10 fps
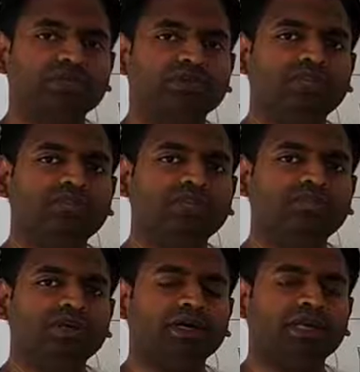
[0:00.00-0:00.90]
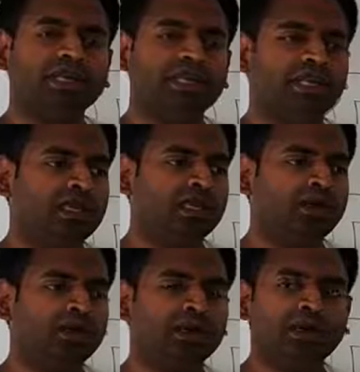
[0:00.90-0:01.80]
you keep
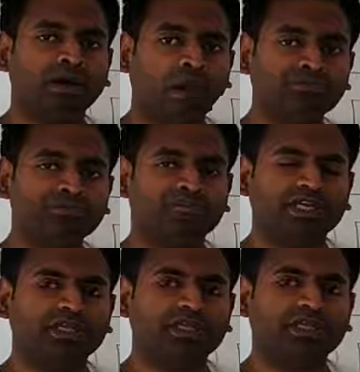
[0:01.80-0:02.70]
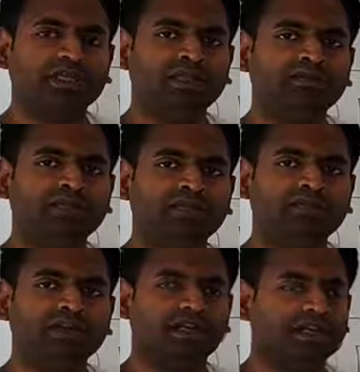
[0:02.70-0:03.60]
any object in front
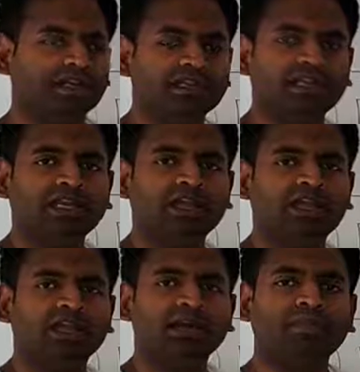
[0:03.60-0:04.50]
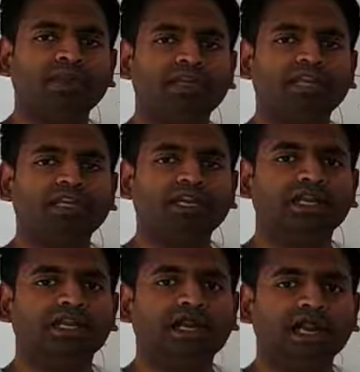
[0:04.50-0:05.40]
of it, then it will come and hit
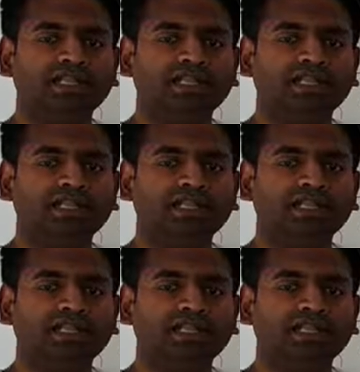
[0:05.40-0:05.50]
it,